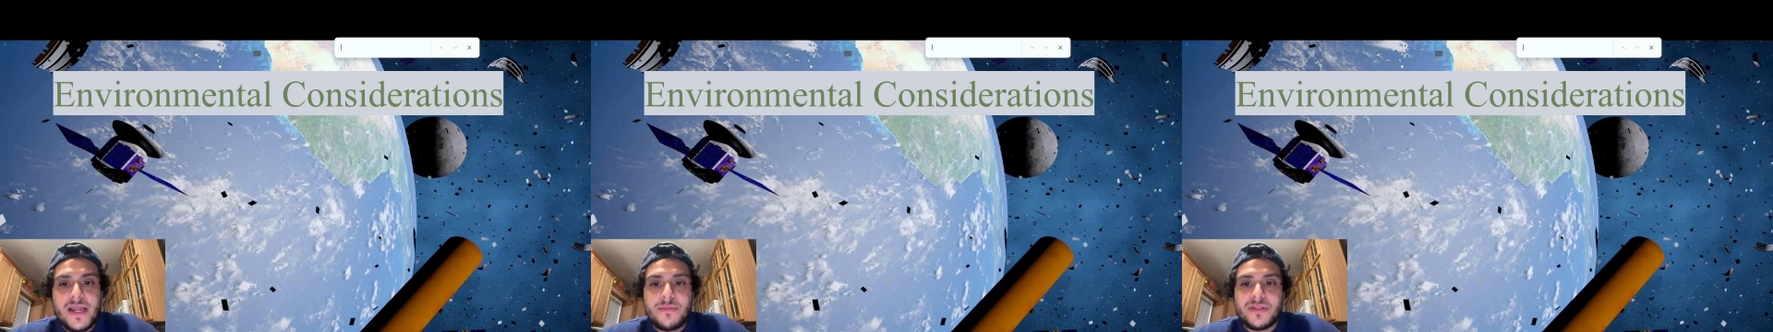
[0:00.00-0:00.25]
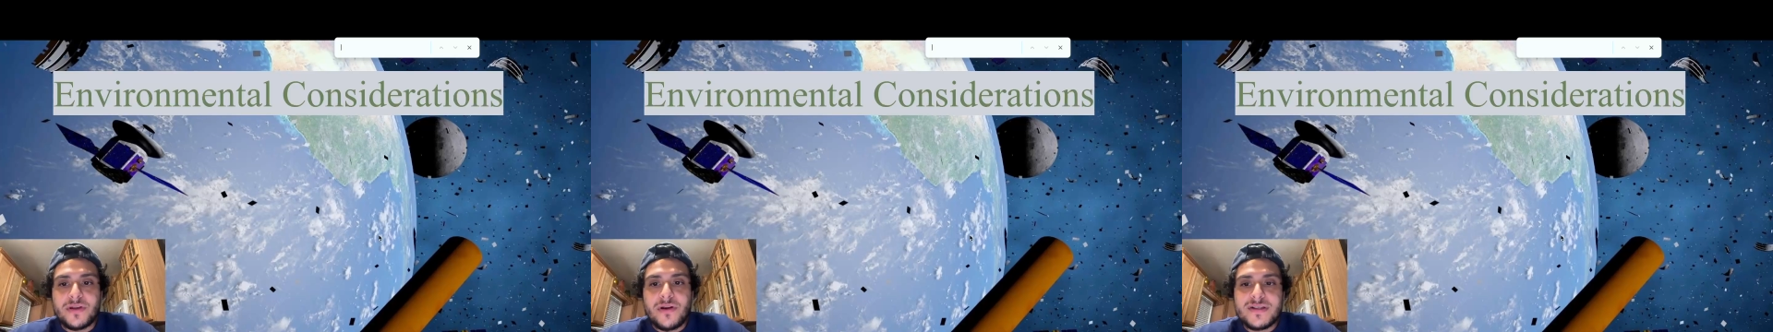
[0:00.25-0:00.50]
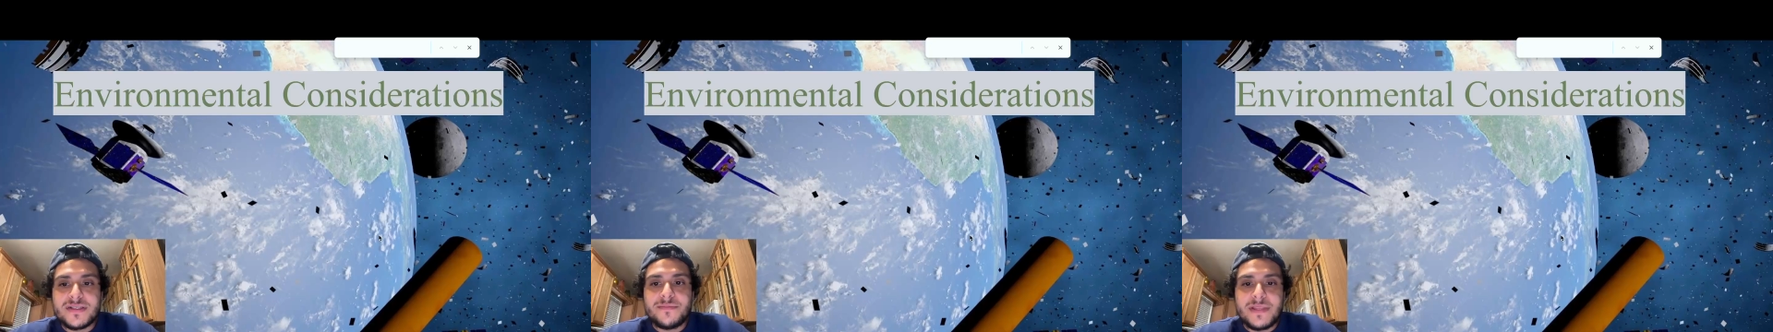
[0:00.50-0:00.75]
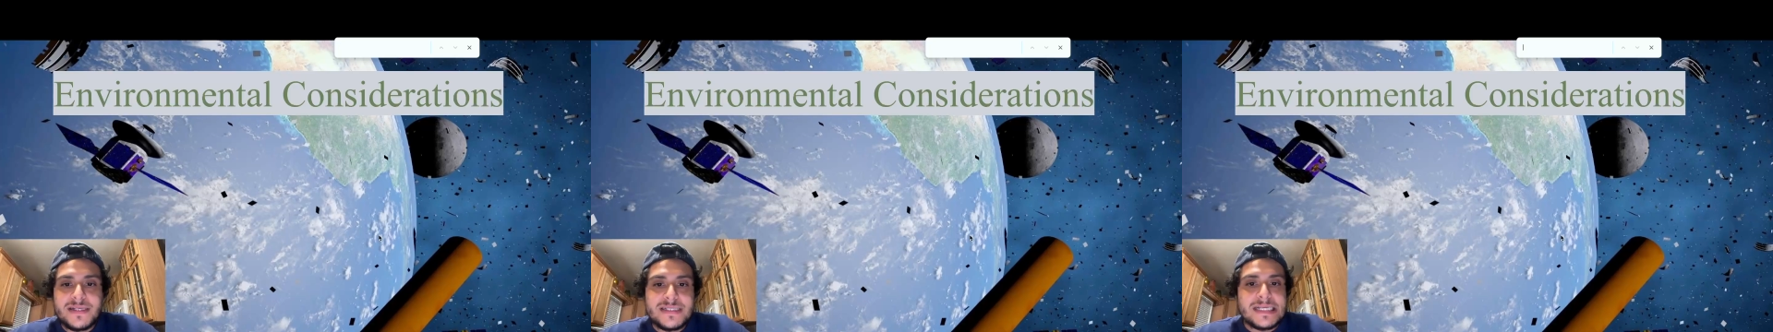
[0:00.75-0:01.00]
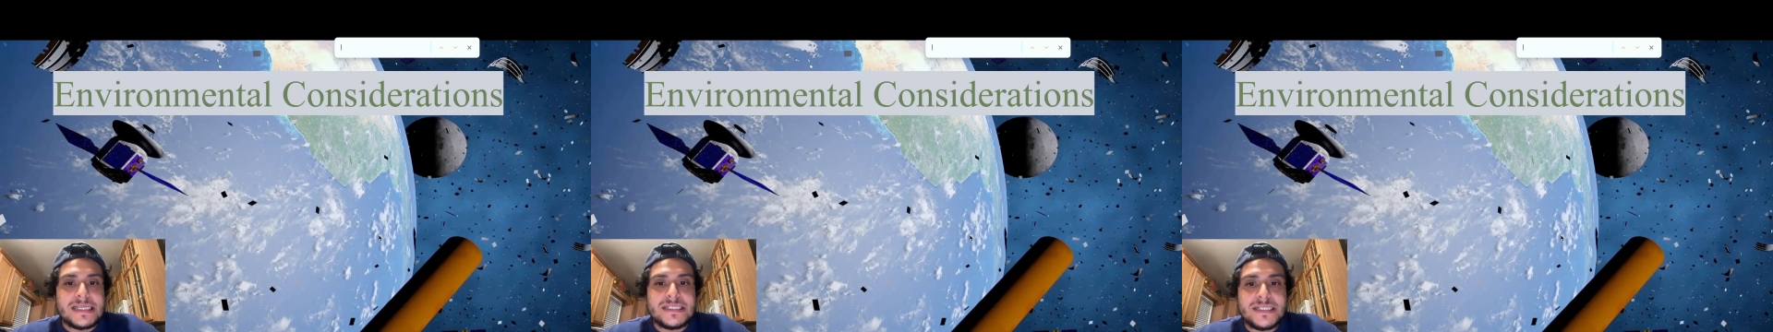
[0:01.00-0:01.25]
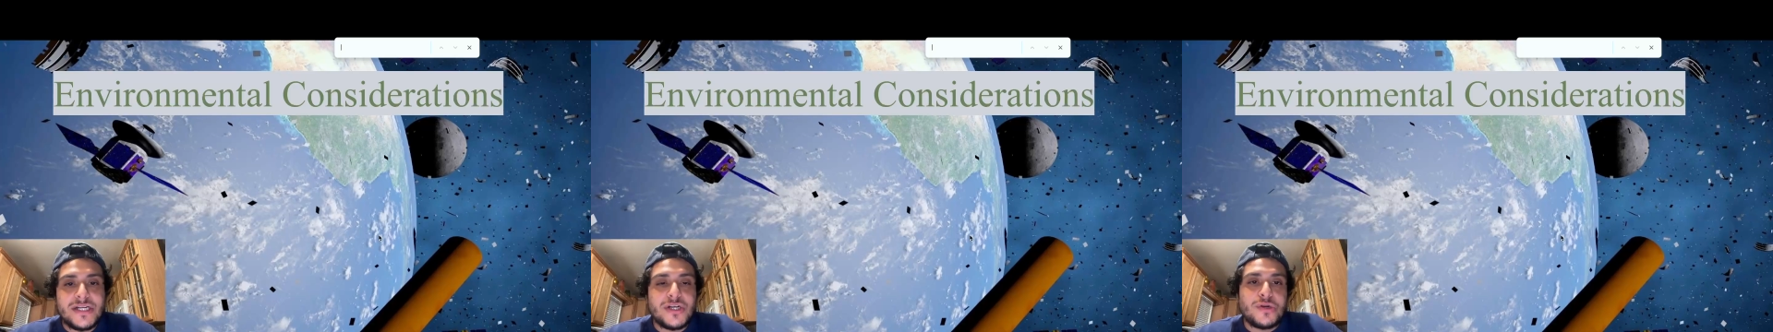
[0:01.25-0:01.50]
but there are some things to
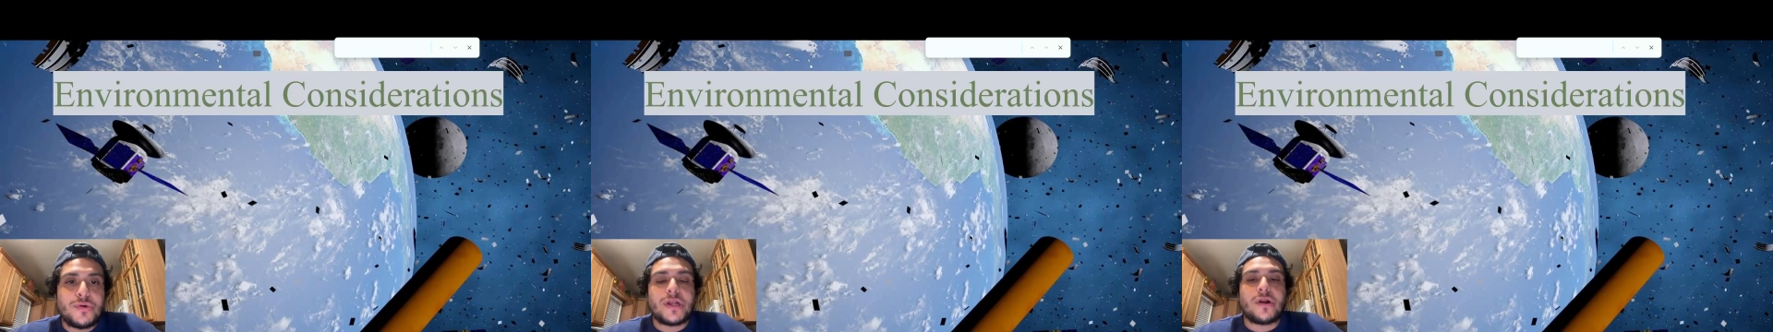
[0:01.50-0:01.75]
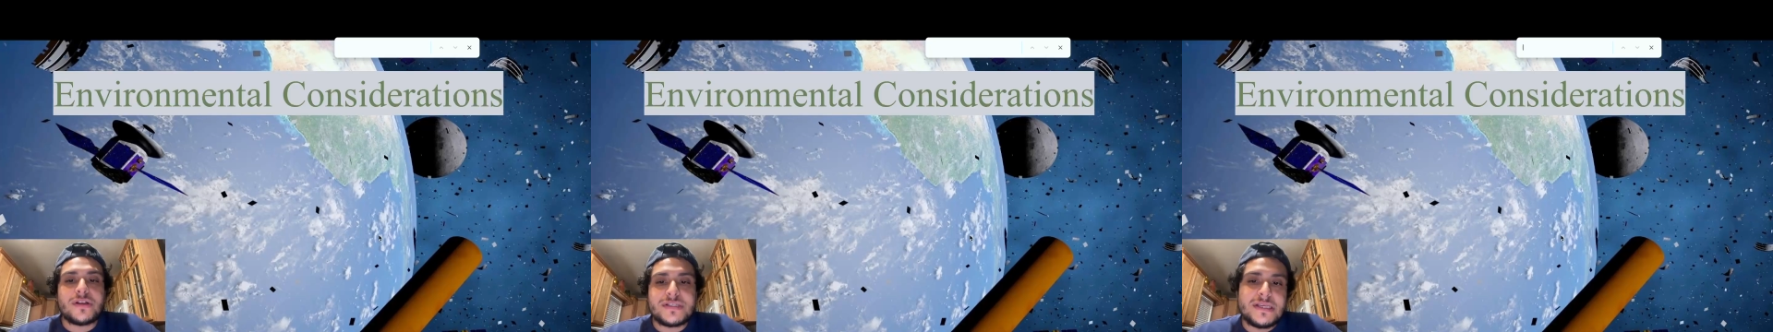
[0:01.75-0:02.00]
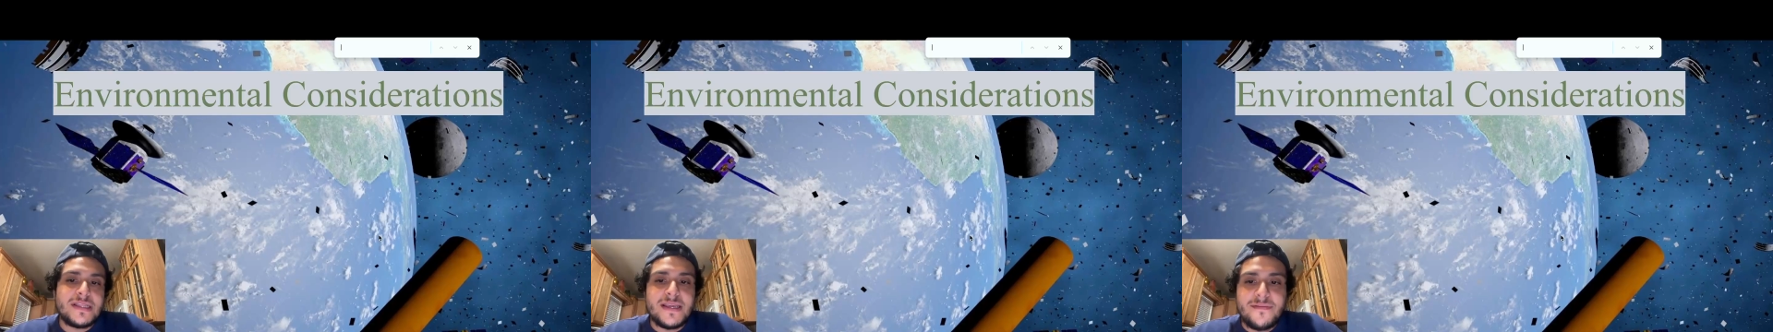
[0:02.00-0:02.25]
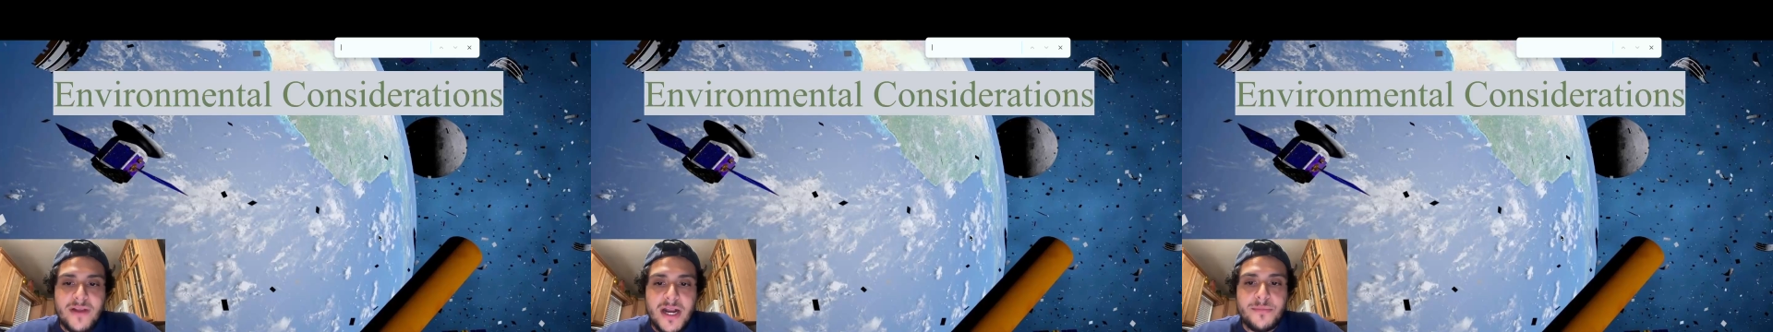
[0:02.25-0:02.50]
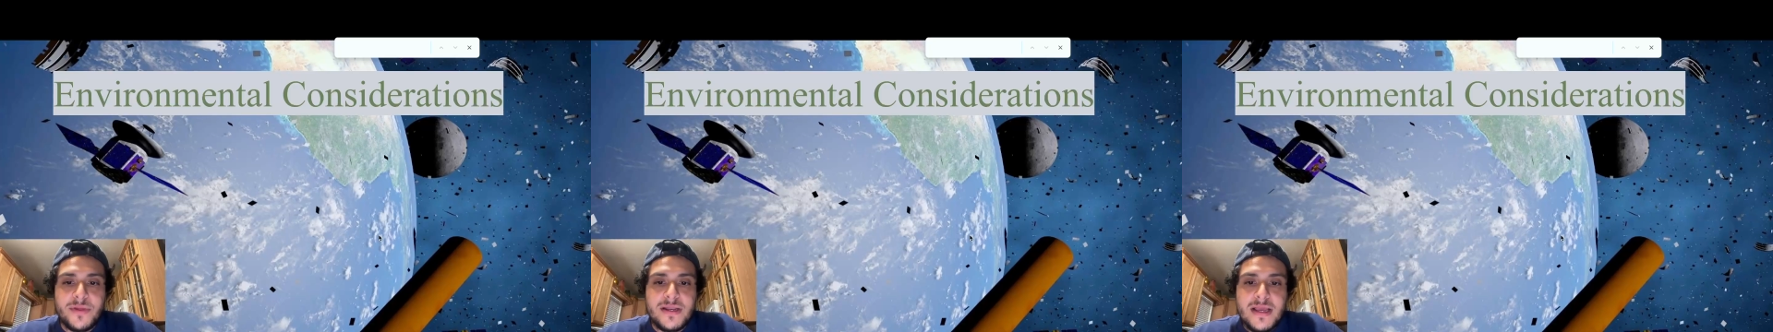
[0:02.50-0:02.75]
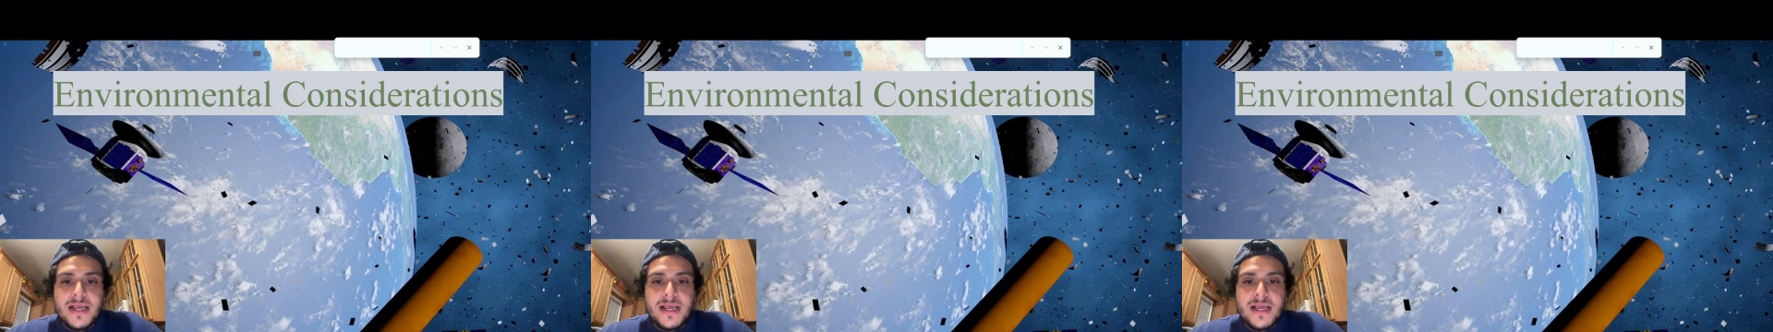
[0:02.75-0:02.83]
consider in regards to the environment,